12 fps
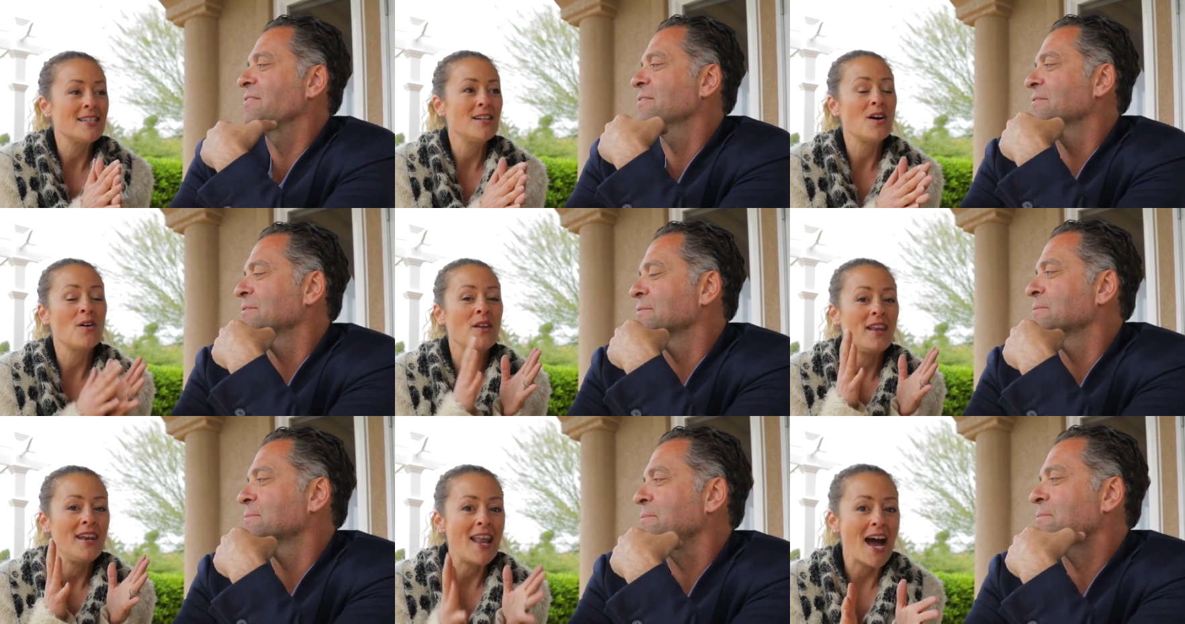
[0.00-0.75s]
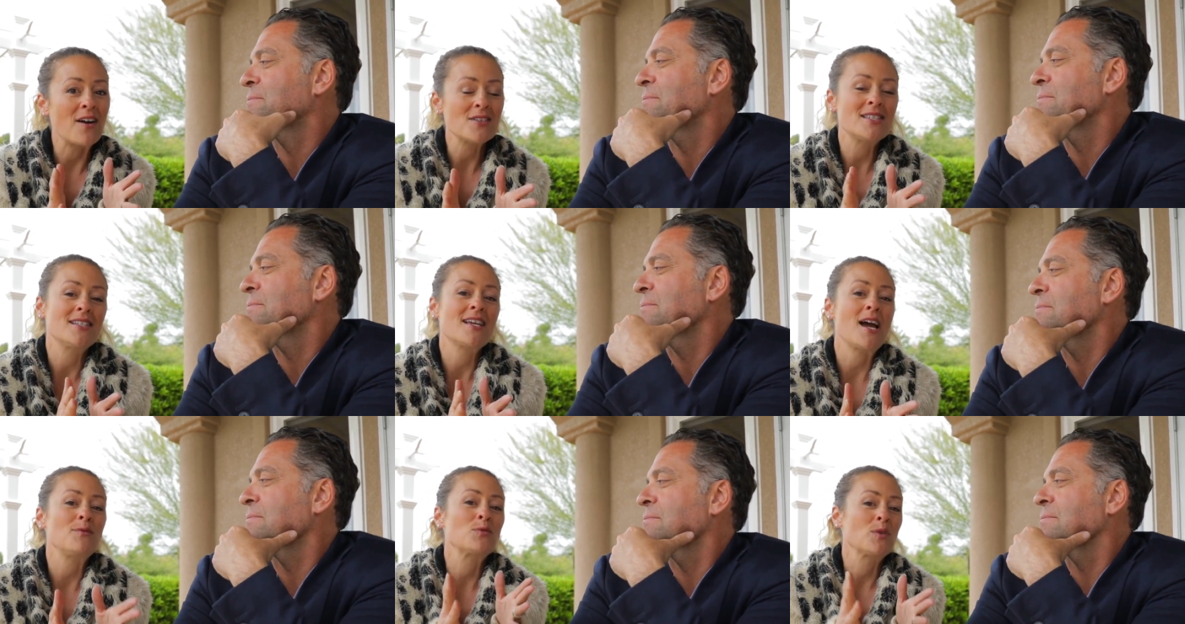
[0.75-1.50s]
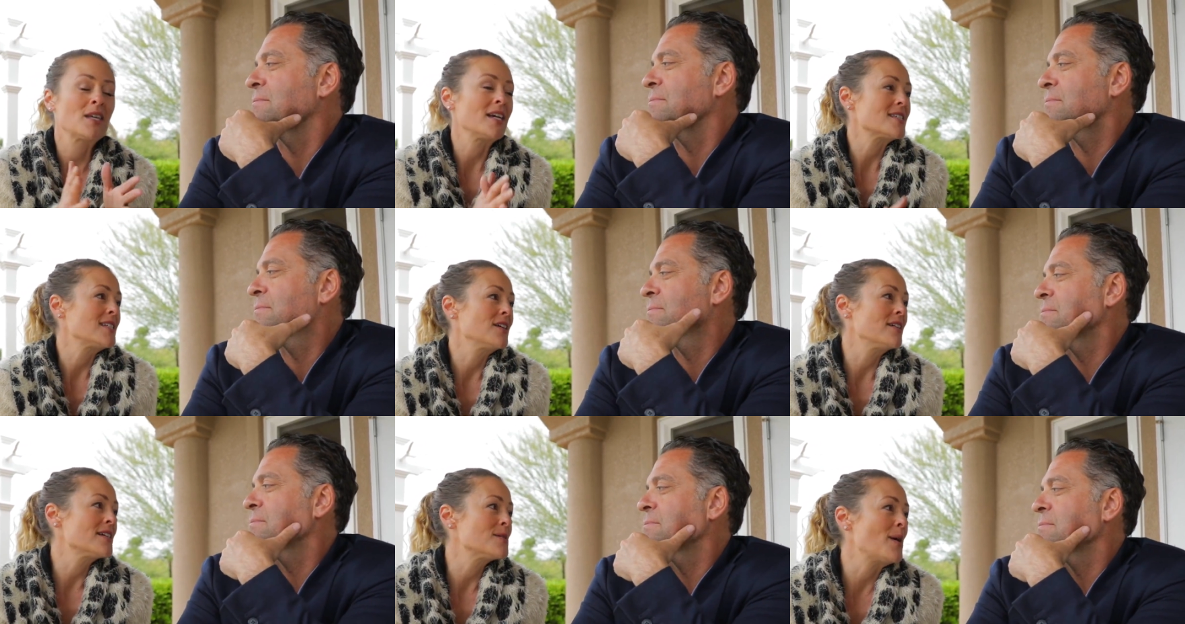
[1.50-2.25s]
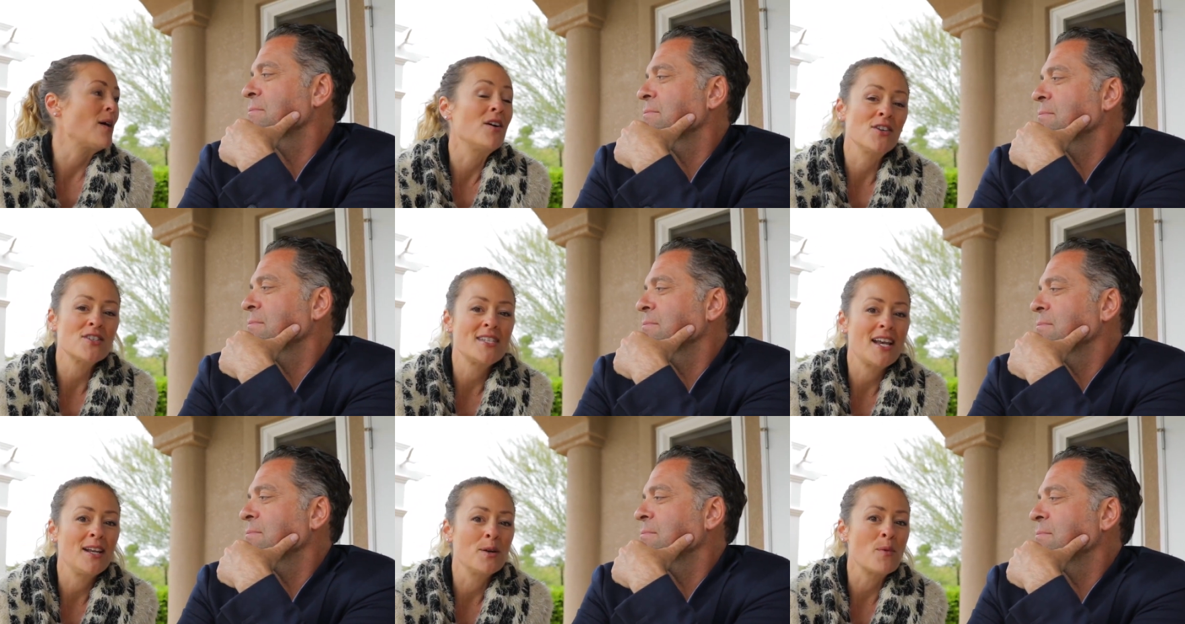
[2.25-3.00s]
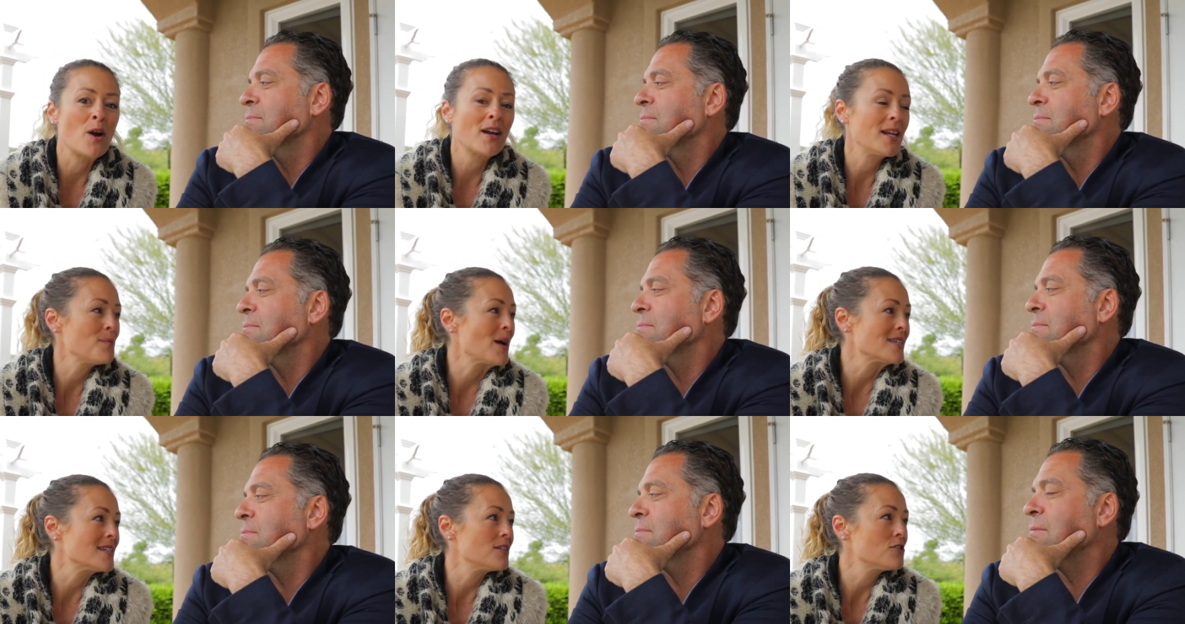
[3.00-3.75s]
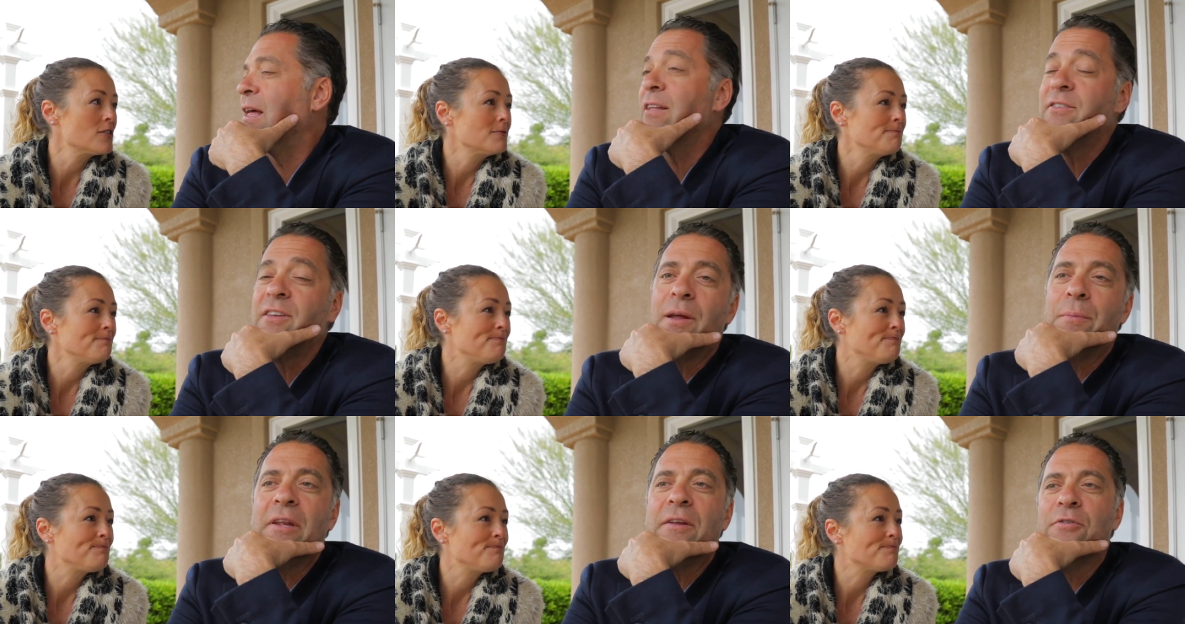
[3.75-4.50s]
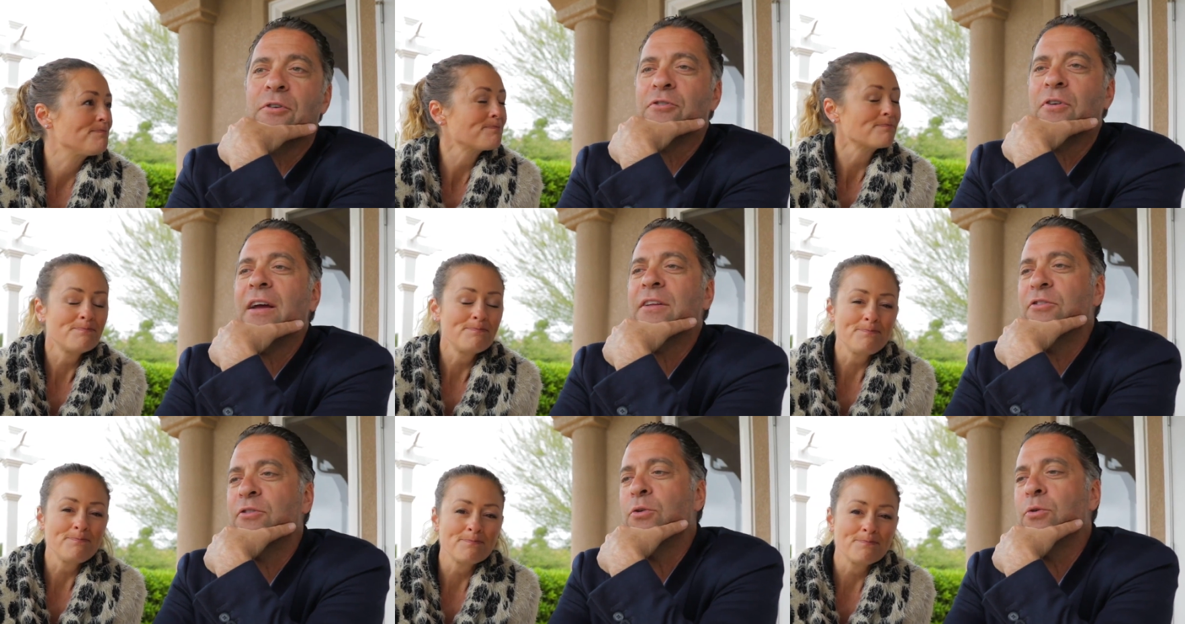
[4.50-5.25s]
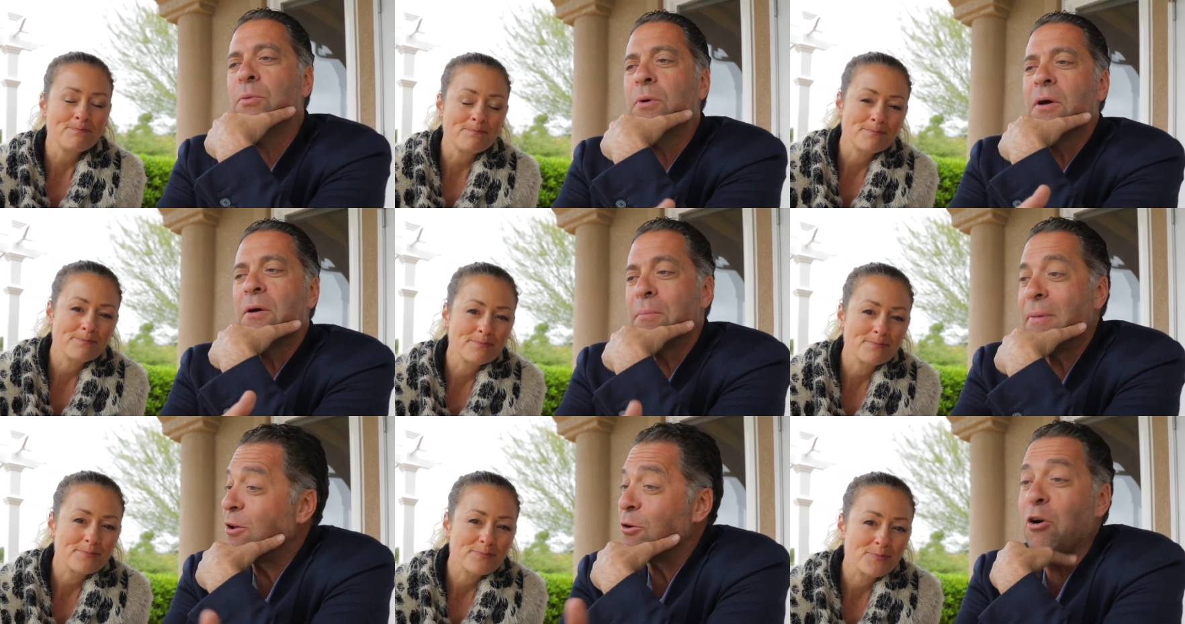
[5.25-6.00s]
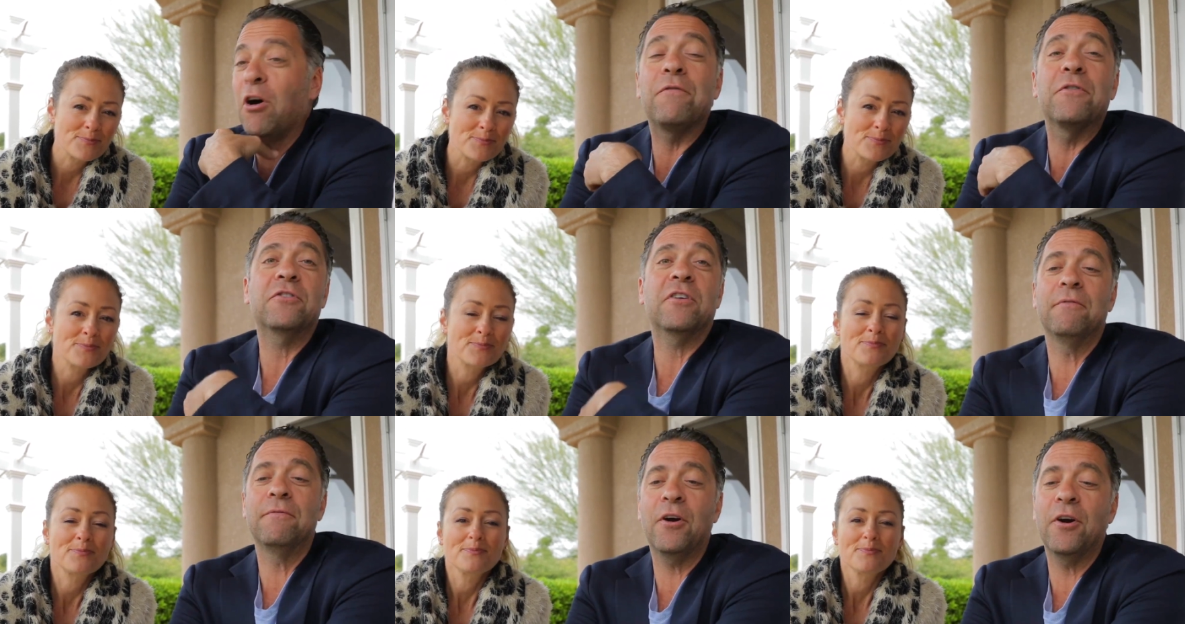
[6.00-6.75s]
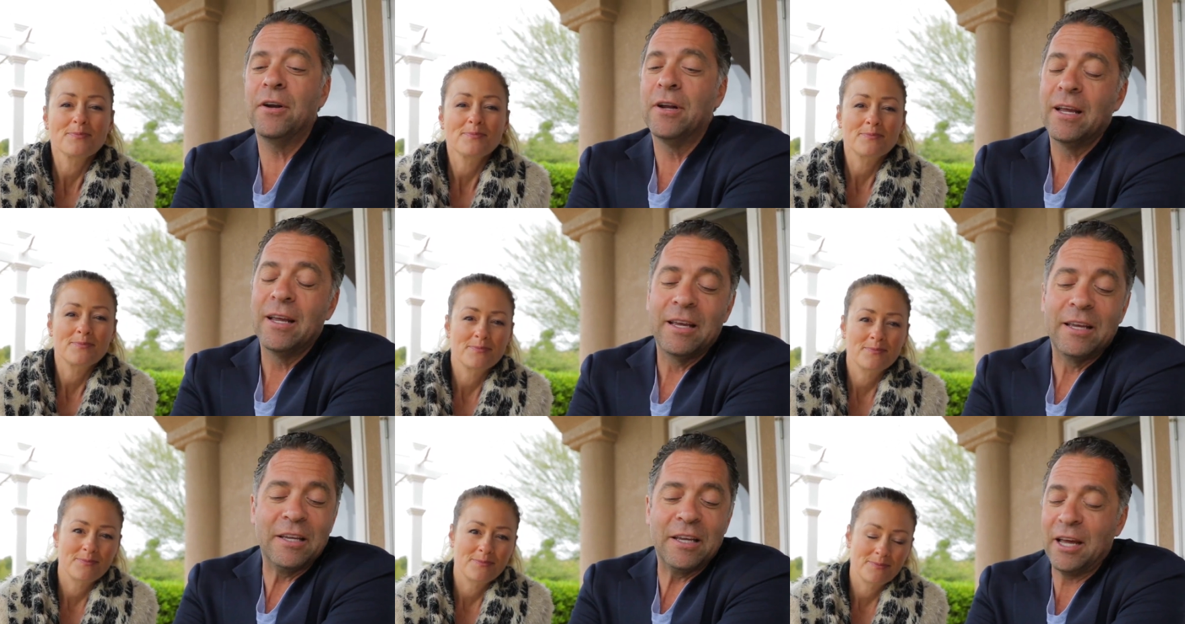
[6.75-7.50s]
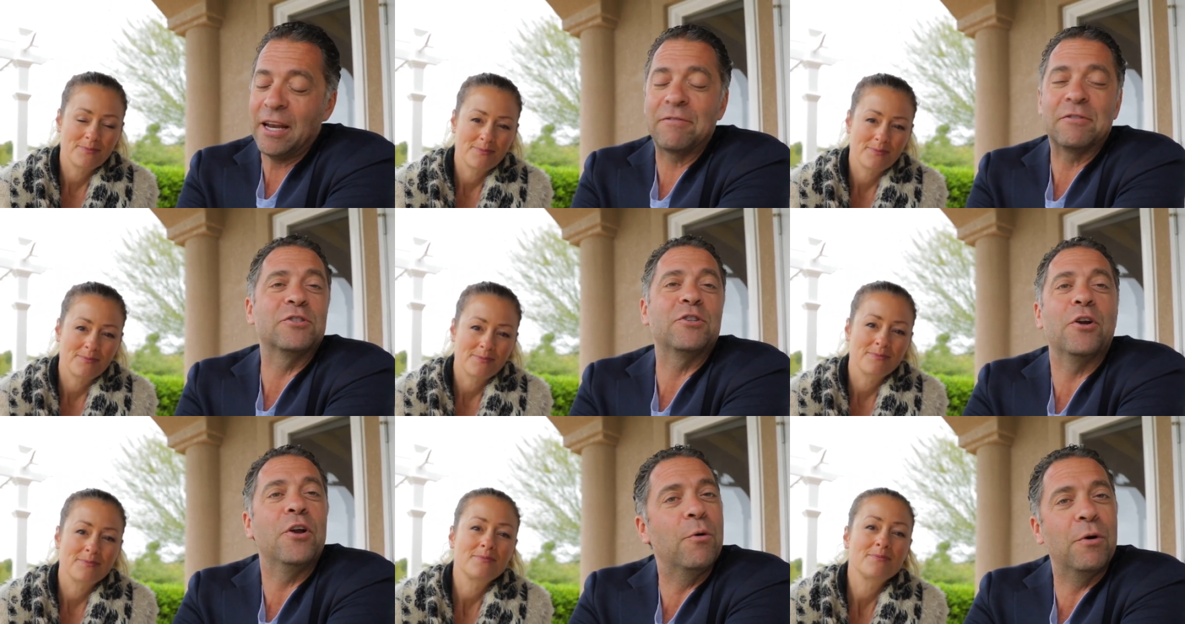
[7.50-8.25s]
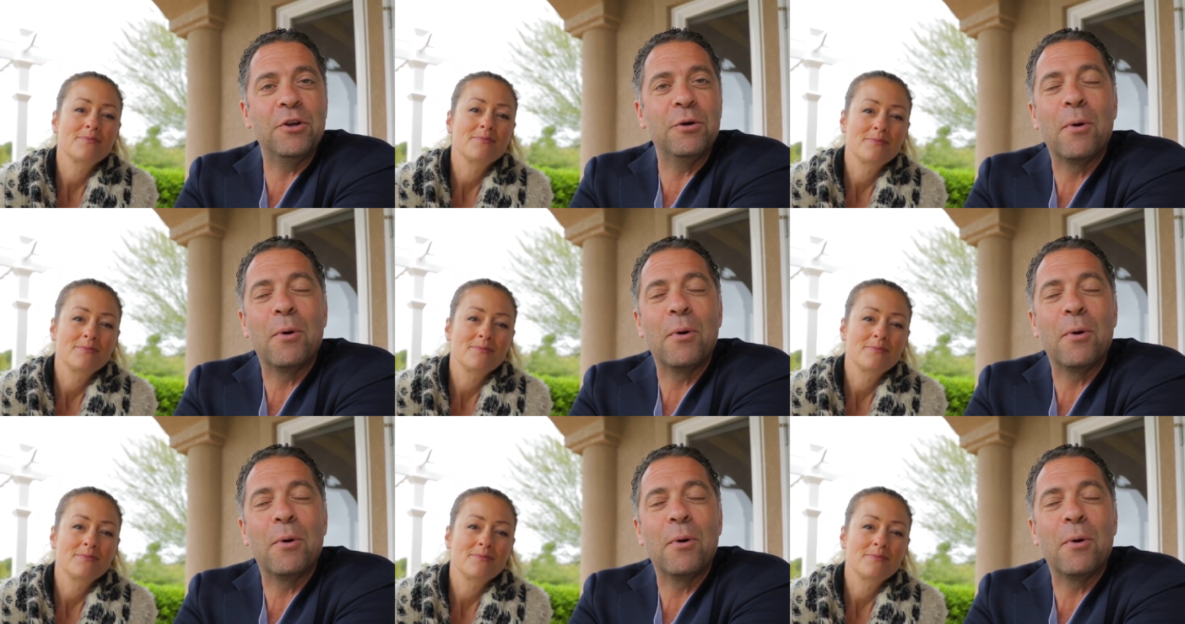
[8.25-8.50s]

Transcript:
Speaker 1: to know that now is the time to really get serious about understanding your marketing message.
Speaker 2: That's it. I mean, if you're trying to make your offers convert, you're gonna have to start knowing your